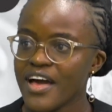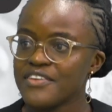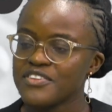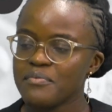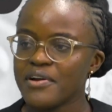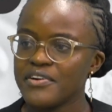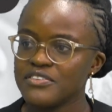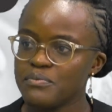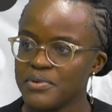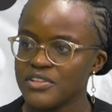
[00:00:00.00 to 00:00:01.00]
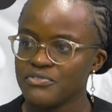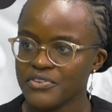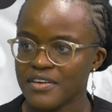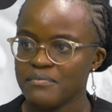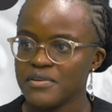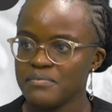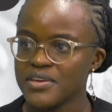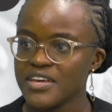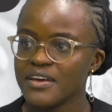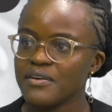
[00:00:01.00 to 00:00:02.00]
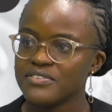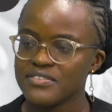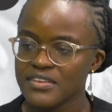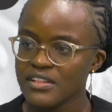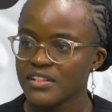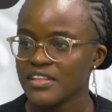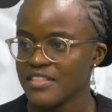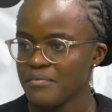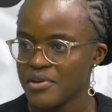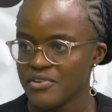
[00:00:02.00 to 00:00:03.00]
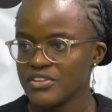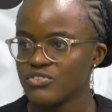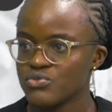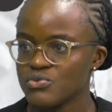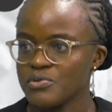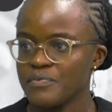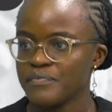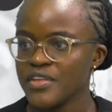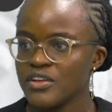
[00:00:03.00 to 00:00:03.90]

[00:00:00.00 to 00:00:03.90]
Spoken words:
a separate bed for the baby, still in the parents' room.